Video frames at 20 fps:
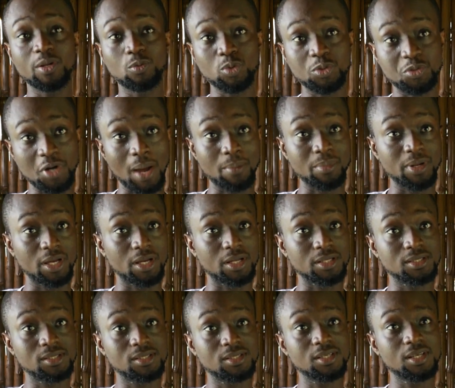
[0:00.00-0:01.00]
with rammed
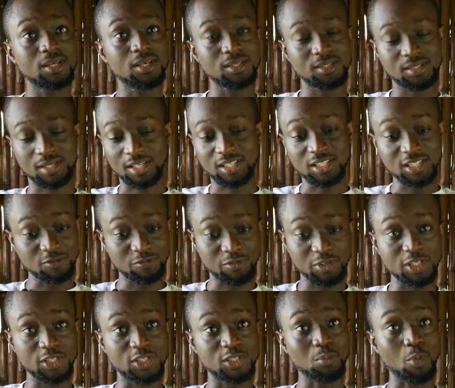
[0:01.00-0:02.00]
earth. It's actually really
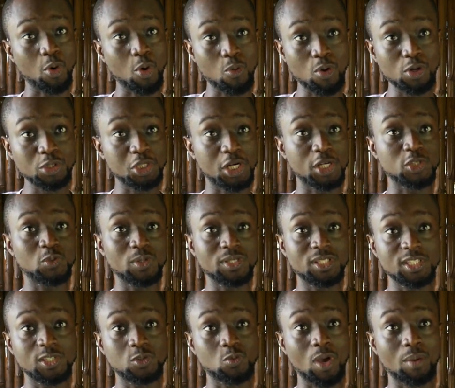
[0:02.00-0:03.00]
small, 120
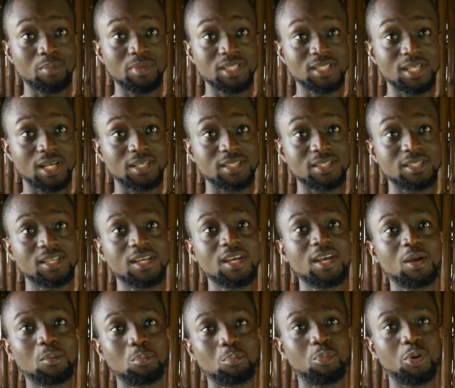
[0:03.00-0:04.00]
square meters.
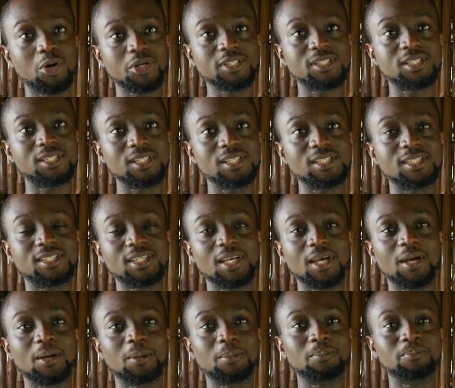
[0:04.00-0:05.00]
But
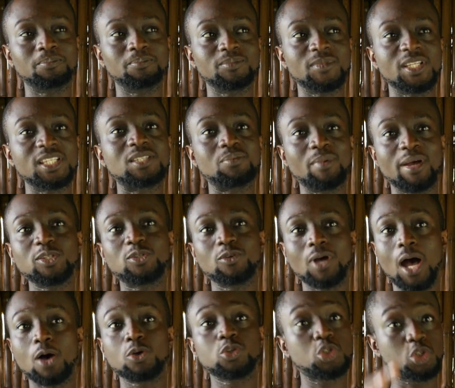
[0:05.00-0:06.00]
it's meant to
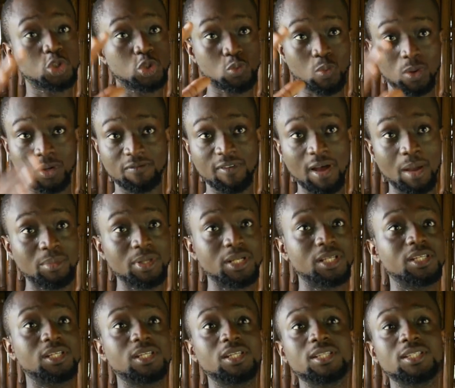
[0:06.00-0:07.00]
house just one
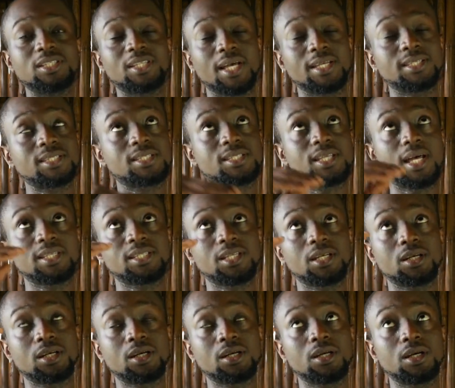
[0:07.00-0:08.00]
family. It has
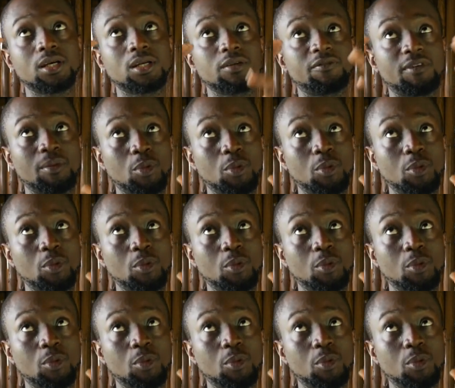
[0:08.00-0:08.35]
if I'm